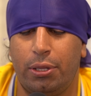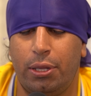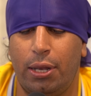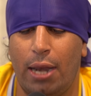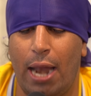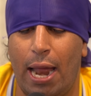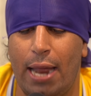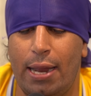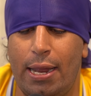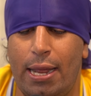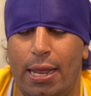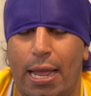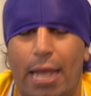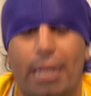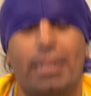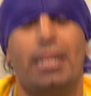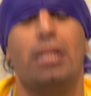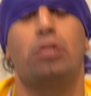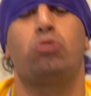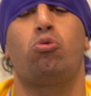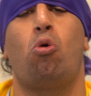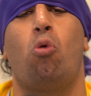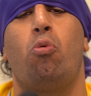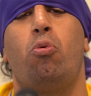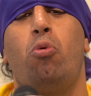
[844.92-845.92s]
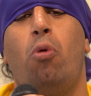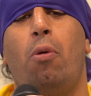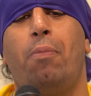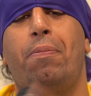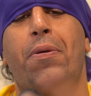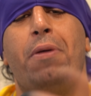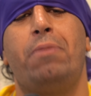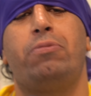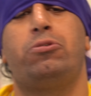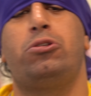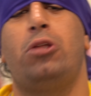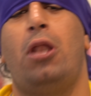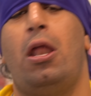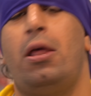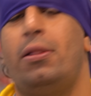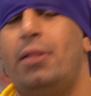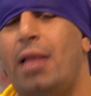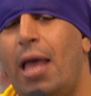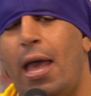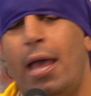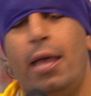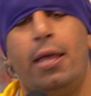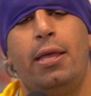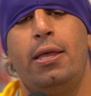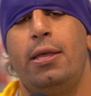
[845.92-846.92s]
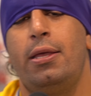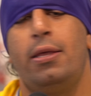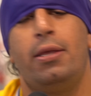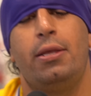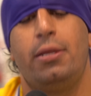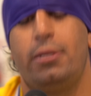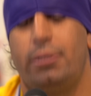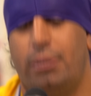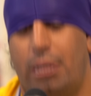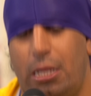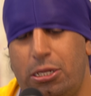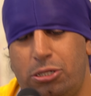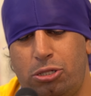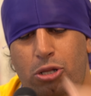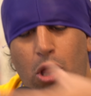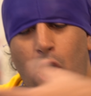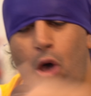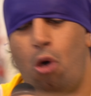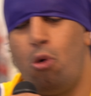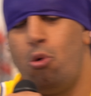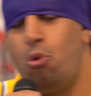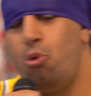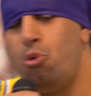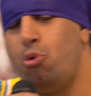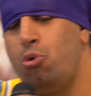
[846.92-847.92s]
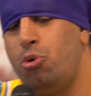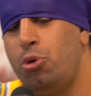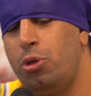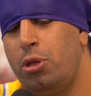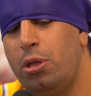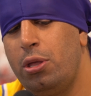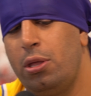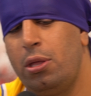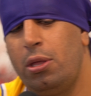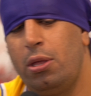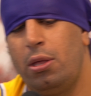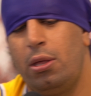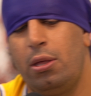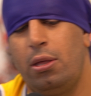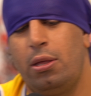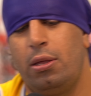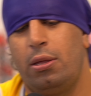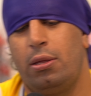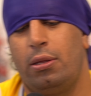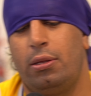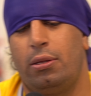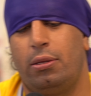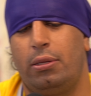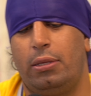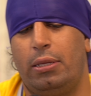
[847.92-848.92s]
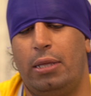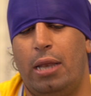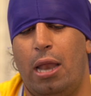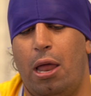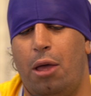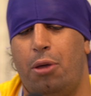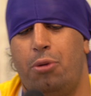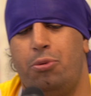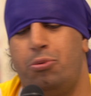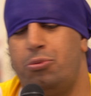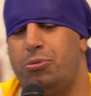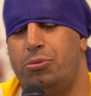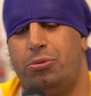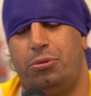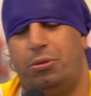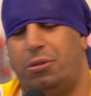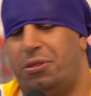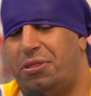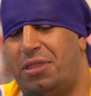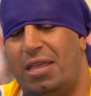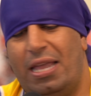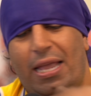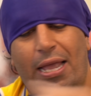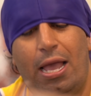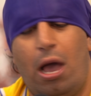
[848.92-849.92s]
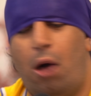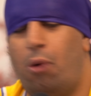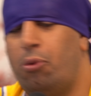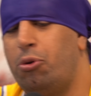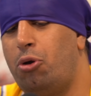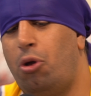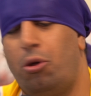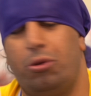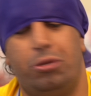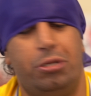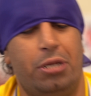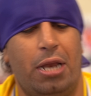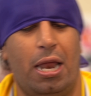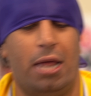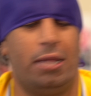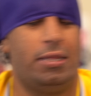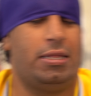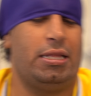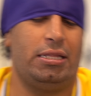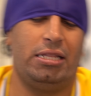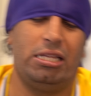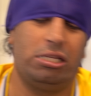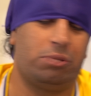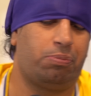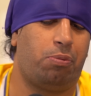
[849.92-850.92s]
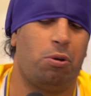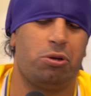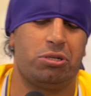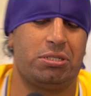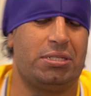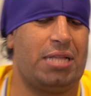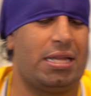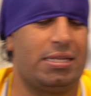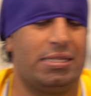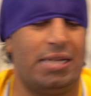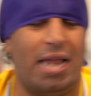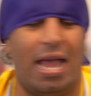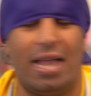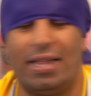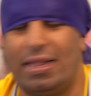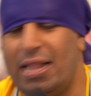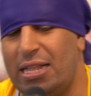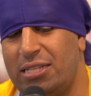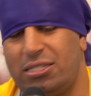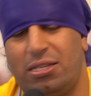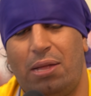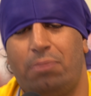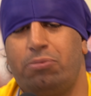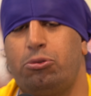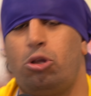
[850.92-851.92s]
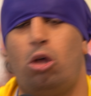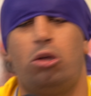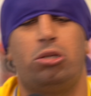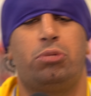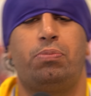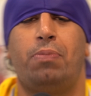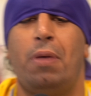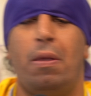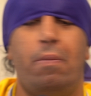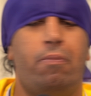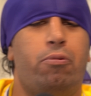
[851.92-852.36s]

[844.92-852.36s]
you know, and that's what we want people to know, that there's no, you know, thing going on. You know, this person doesn't hate that. Sometimes people